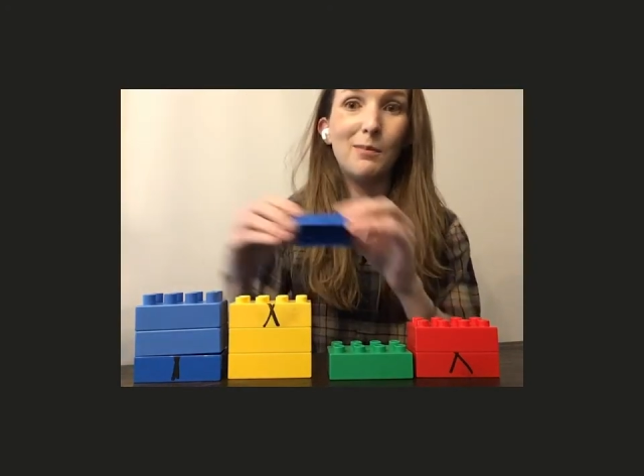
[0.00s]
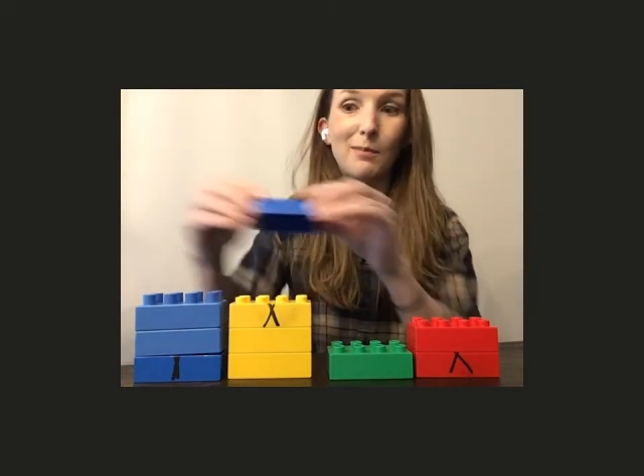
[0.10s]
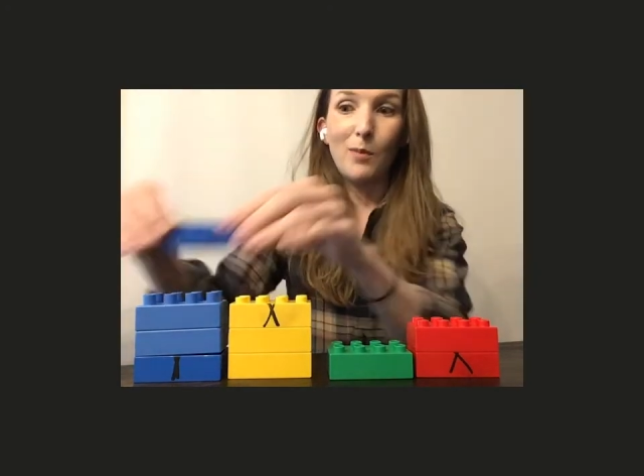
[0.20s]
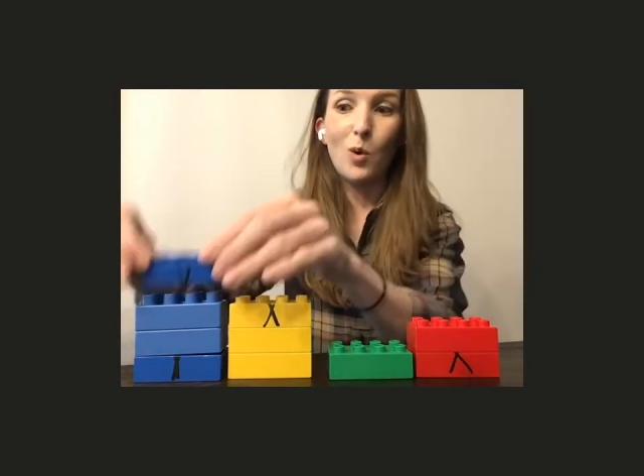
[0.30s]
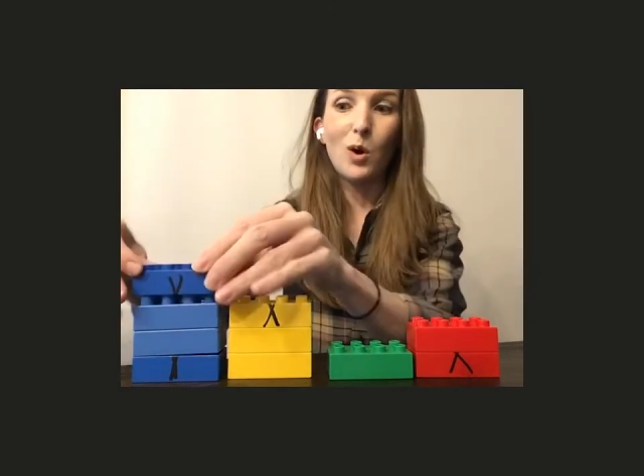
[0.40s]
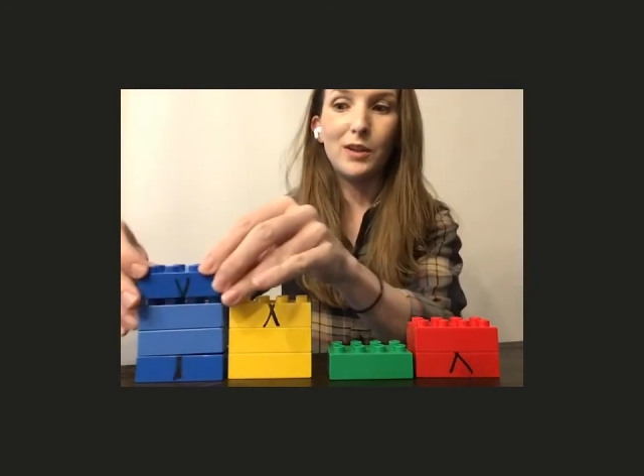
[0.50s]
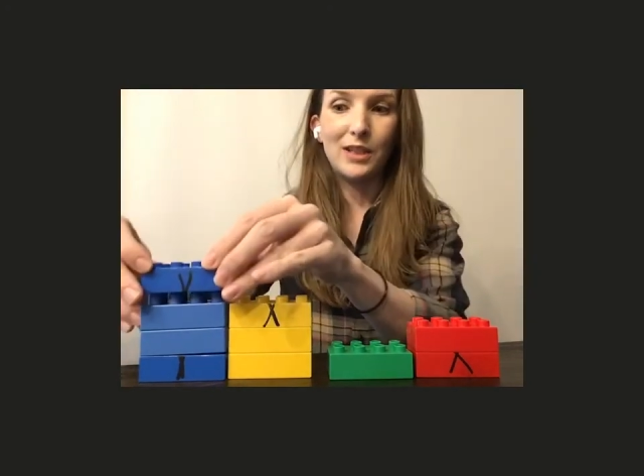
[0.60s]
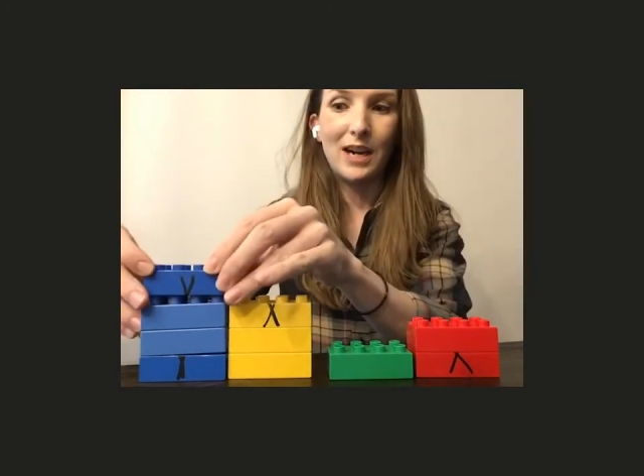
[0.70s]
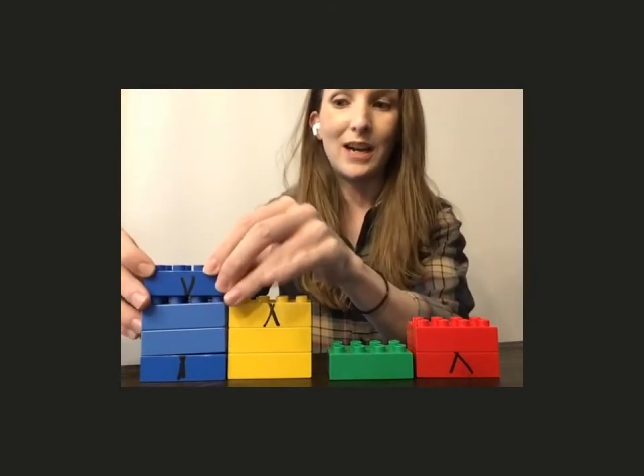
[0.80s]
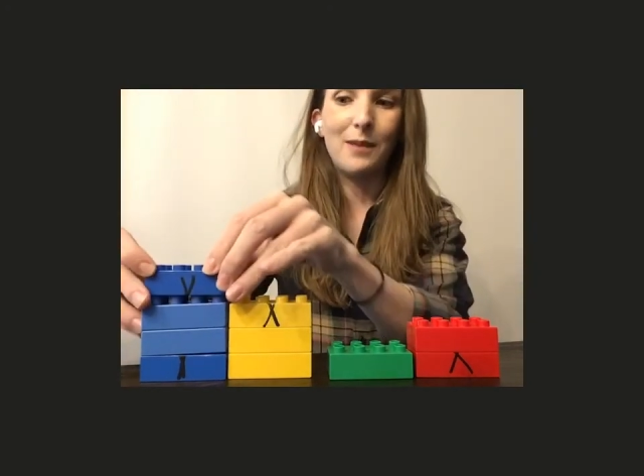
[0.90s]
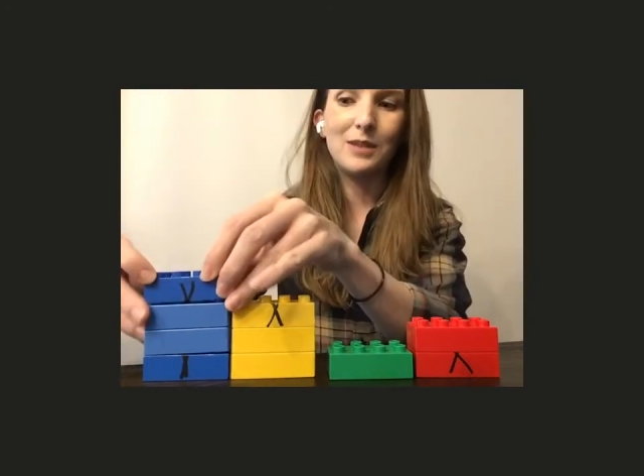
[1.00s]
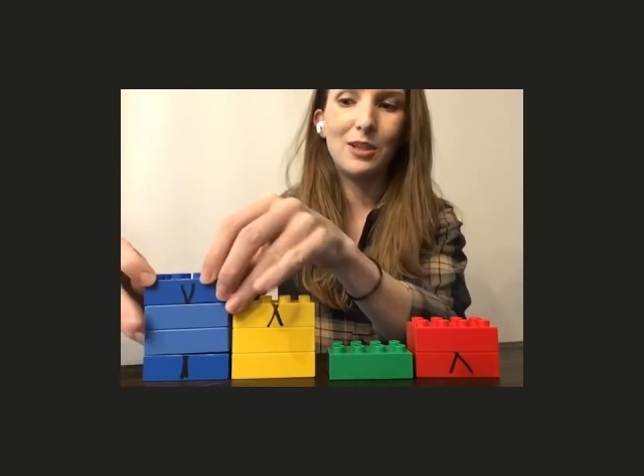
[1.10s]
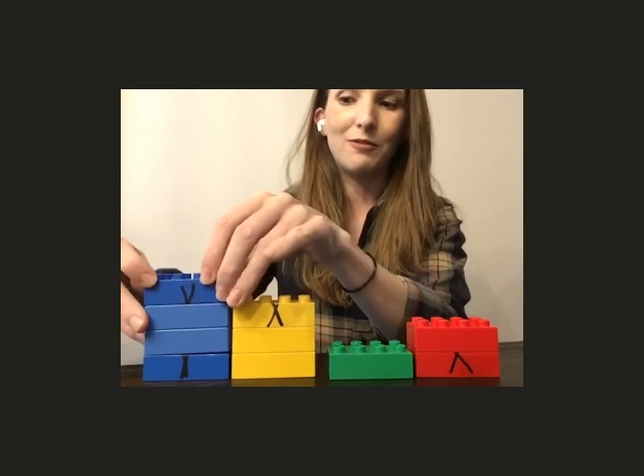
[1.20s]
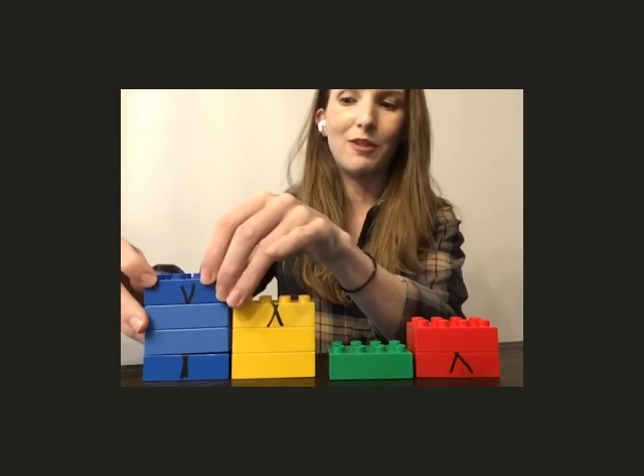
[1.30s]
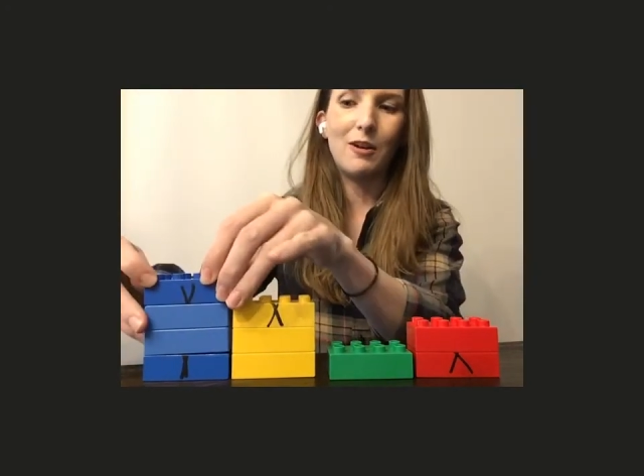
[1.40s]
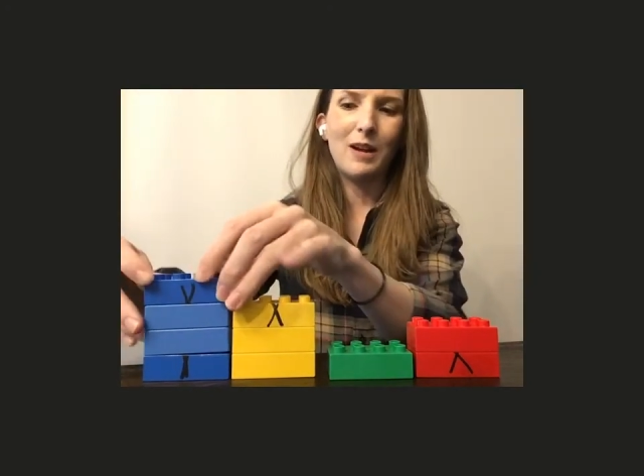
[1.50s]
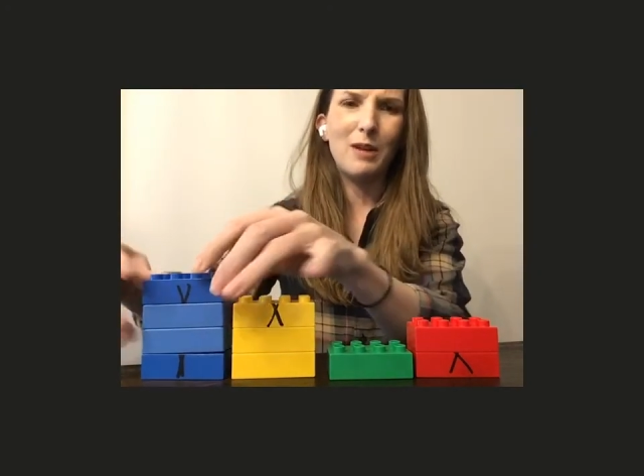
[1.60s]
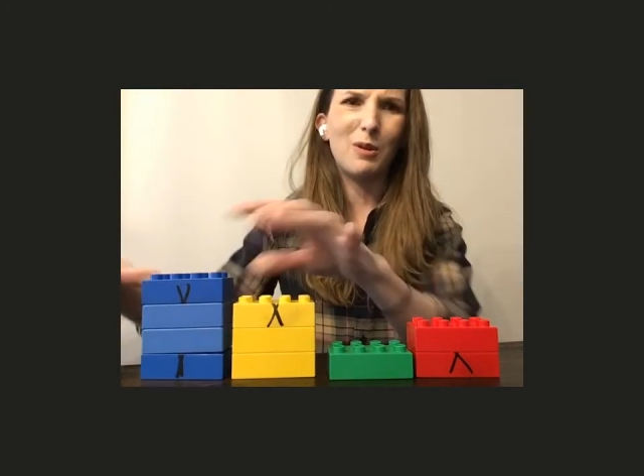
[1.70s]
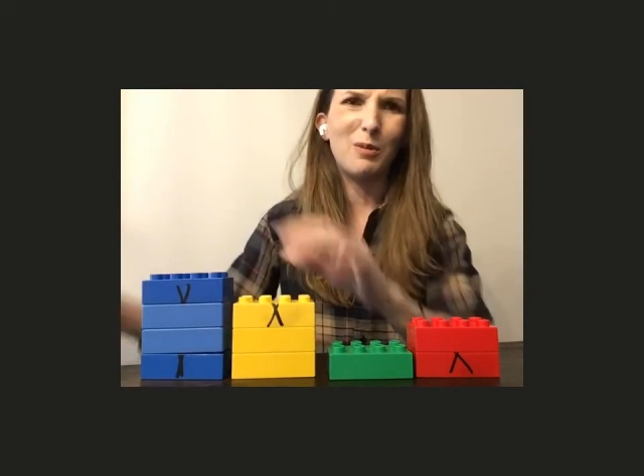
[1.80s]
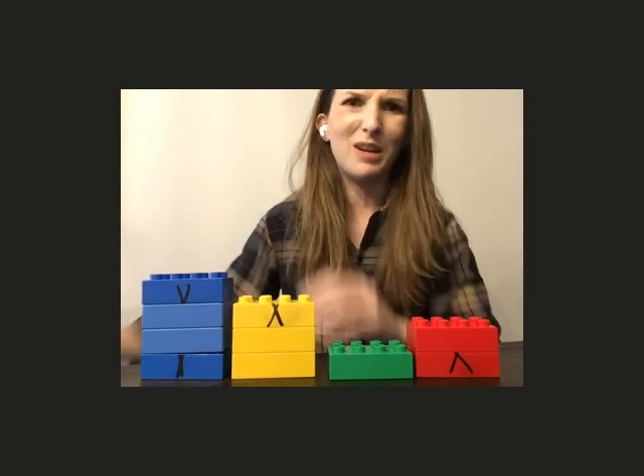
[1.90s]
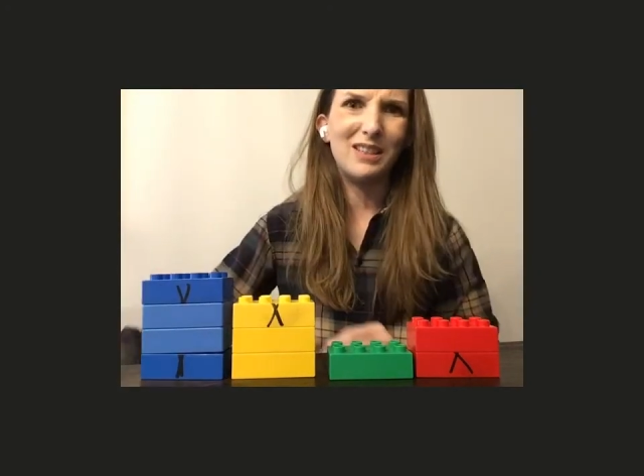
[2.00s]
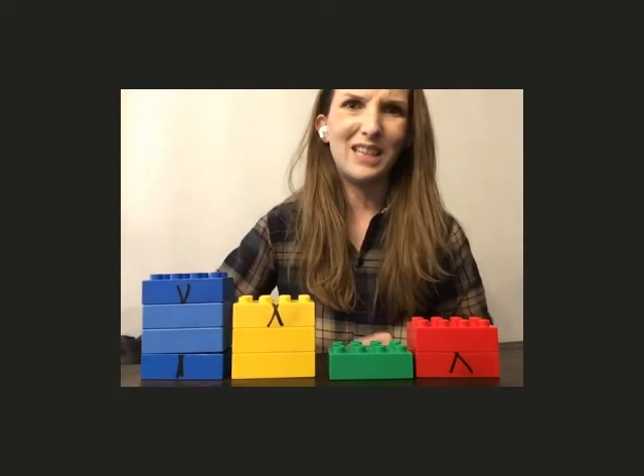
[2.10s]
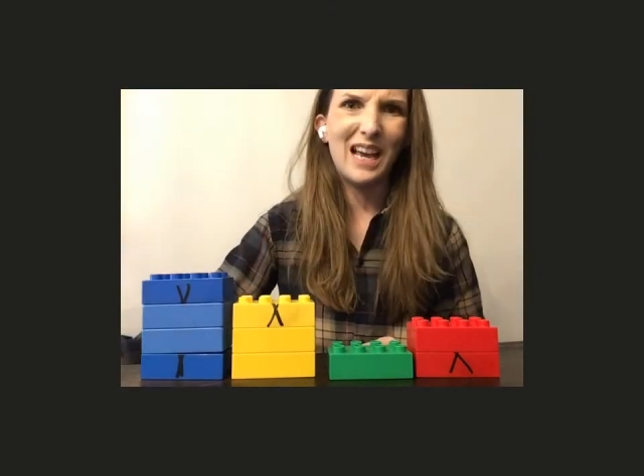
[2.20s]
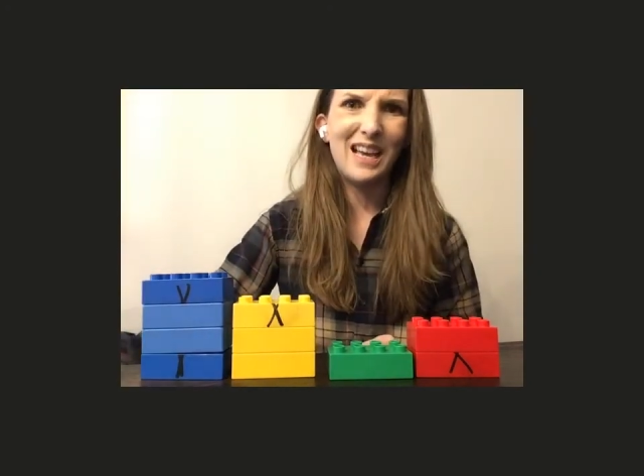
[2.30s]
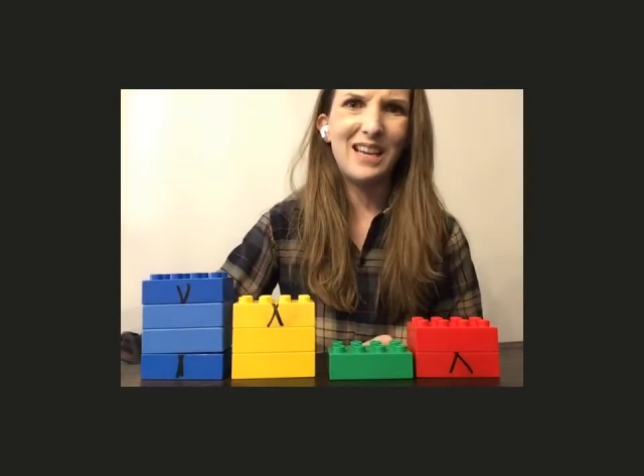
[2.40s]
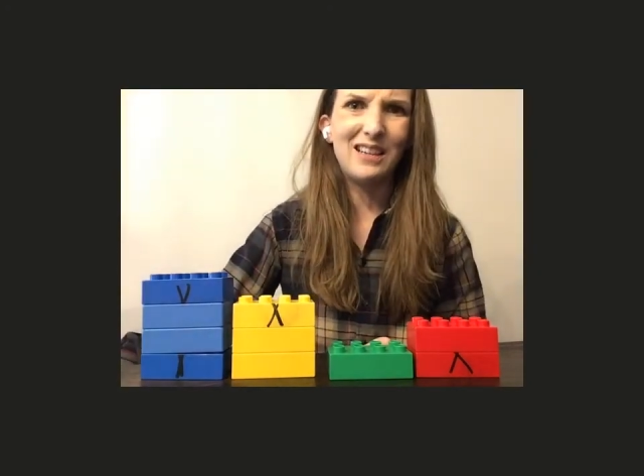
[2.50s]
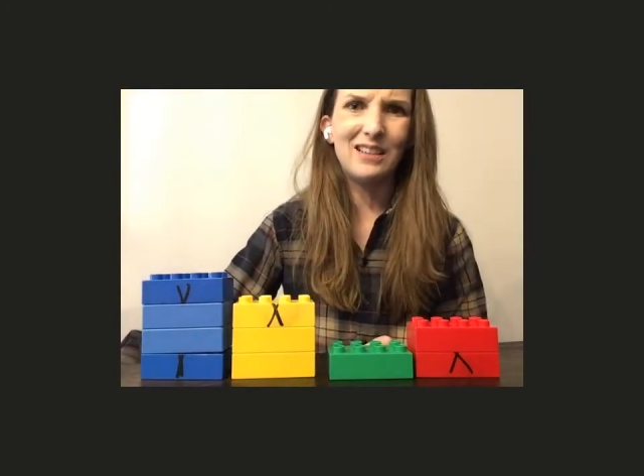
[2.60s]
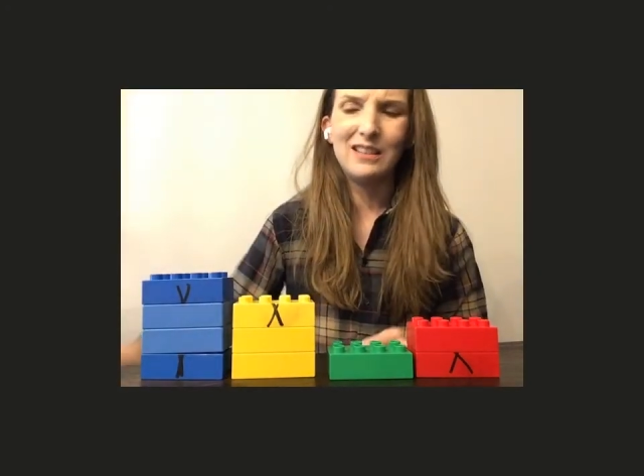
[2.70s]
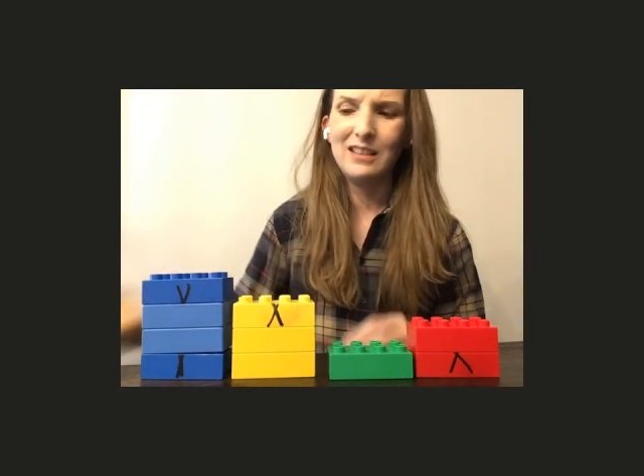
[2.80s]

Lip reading: more times so far, right? What are we at? 10,